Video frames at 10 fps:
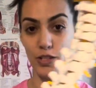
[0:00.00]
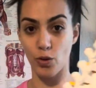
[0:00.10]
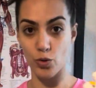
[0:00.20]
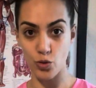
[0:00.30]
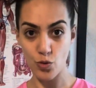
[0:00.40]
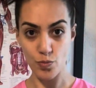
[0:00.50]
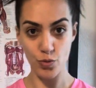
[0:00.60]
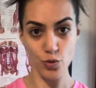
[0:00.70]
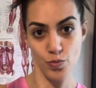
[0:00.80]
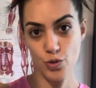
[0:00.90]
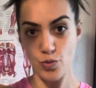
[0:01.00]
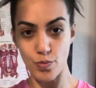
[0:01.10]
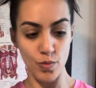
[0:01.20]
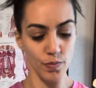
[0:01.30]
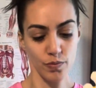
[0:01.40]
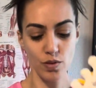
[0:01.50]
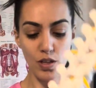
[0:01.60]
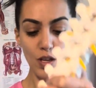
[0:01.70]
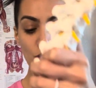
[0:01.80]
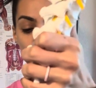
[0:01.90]
So it goes zoop, zoop, zoop.
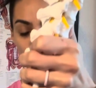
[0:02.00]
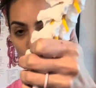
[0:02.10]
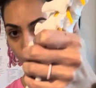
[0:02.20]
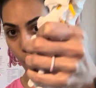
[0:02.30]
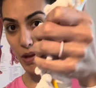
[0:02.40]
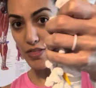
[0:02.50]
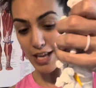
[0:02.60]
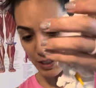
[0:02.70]
So, but this